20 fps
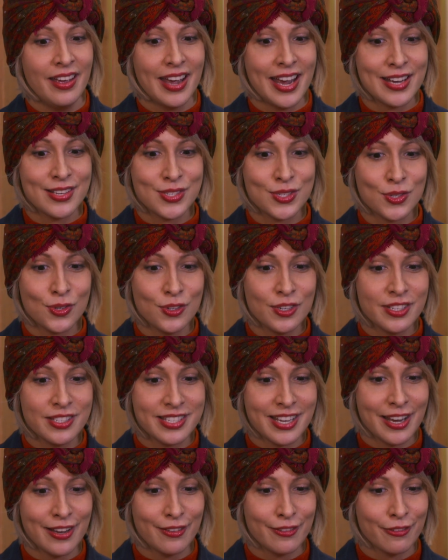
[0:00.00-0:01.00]
as soon as
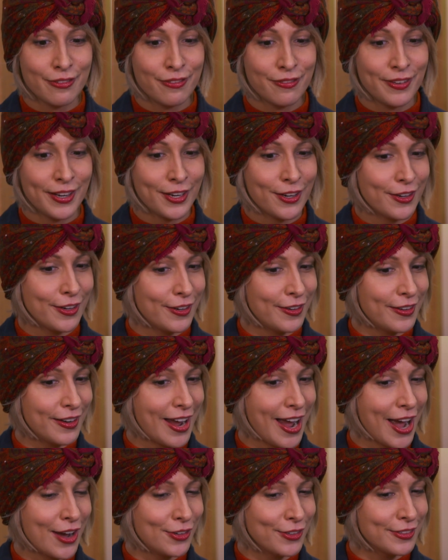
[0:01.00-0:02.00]
I figured
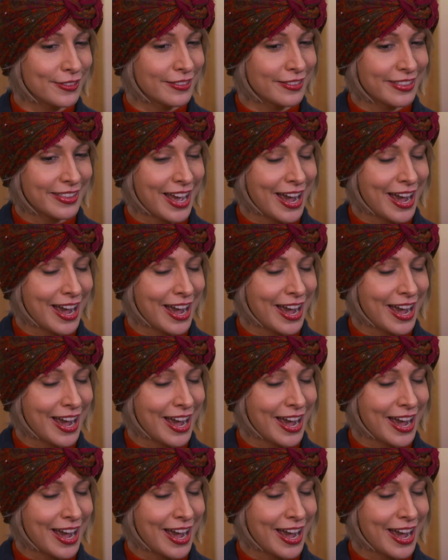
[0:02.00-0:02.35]
out